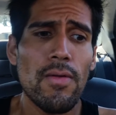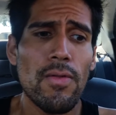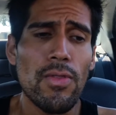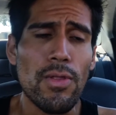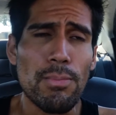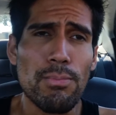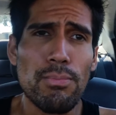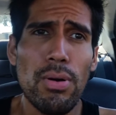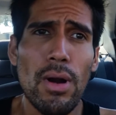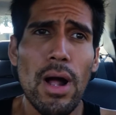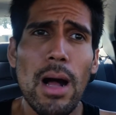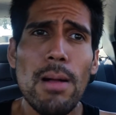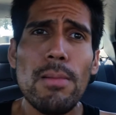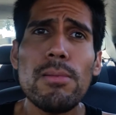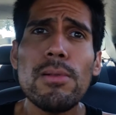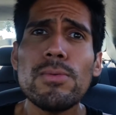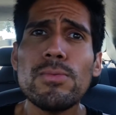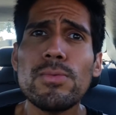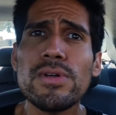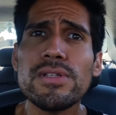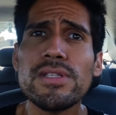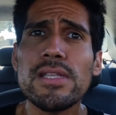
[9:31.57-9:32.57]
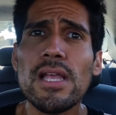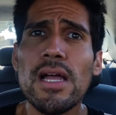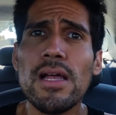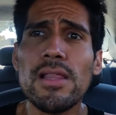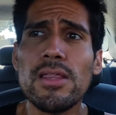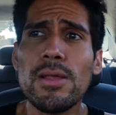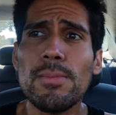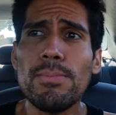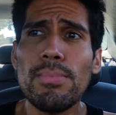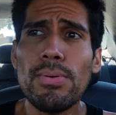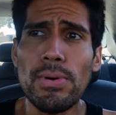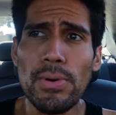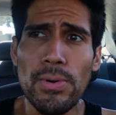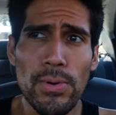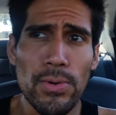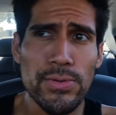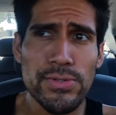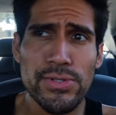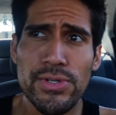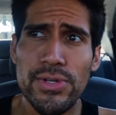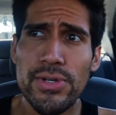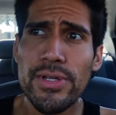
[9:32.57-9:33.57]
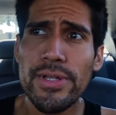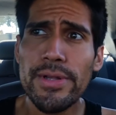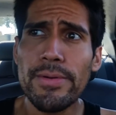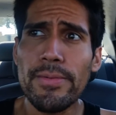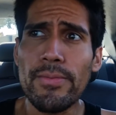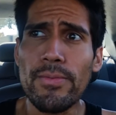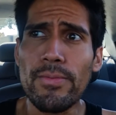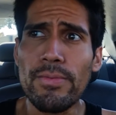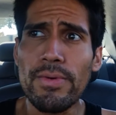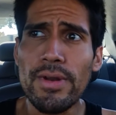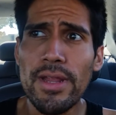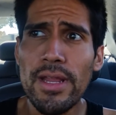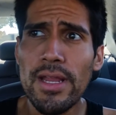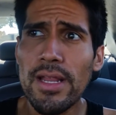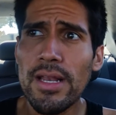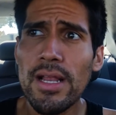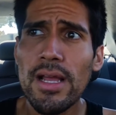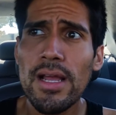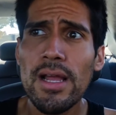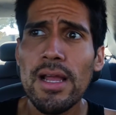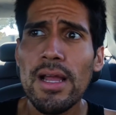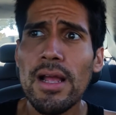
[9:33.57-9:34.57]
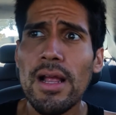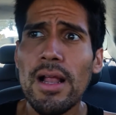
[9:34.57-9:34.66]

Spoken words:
the problem was that the polls couldn't read